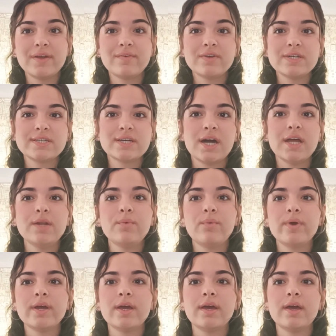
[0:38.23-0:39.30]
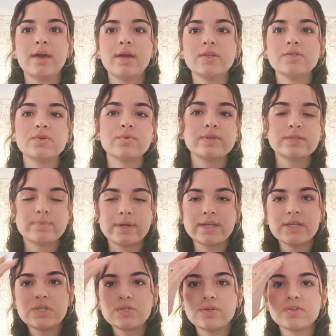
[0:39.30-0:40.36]
every time to respect
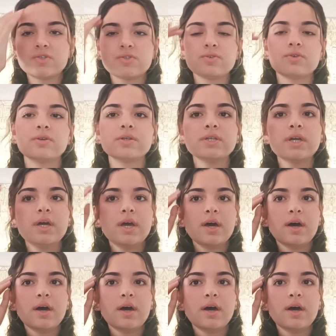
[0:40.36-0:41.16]
each other's turn